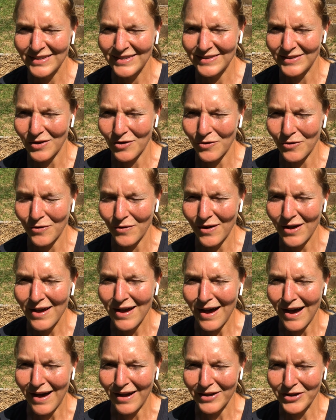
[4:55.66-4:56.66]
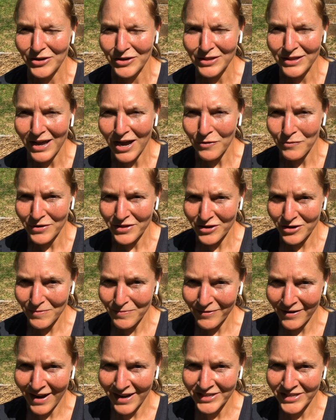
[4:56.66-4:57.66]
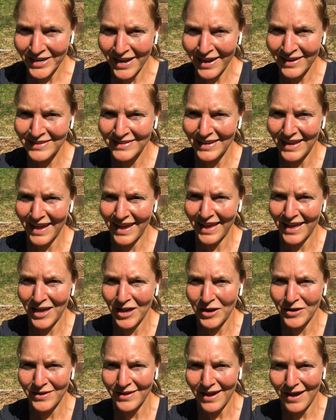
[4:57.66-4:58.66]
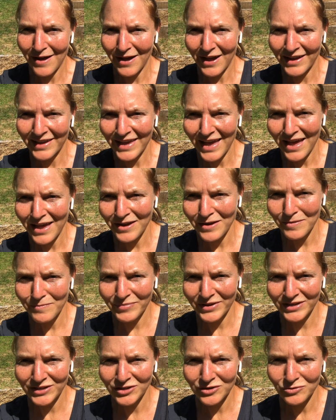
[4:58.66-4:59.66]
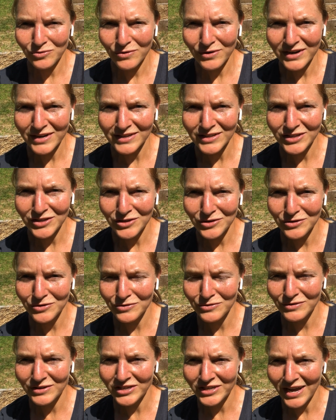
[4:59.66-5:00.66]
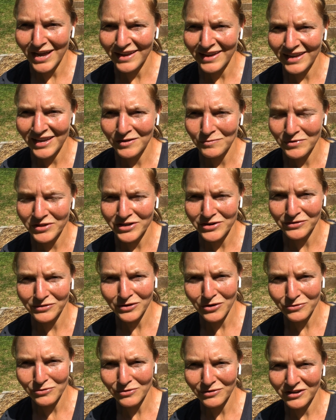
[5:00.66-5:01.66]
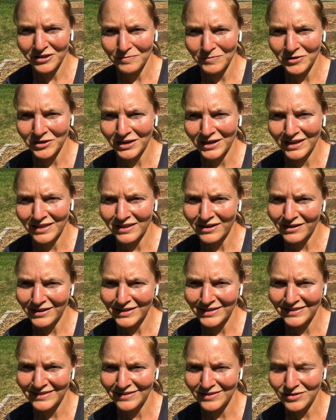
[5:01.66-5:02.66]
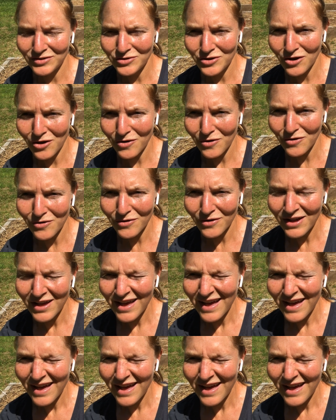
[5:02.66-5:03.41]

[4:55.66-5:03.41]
So good luck with your project, and again, be sure to check in with your local community. There is no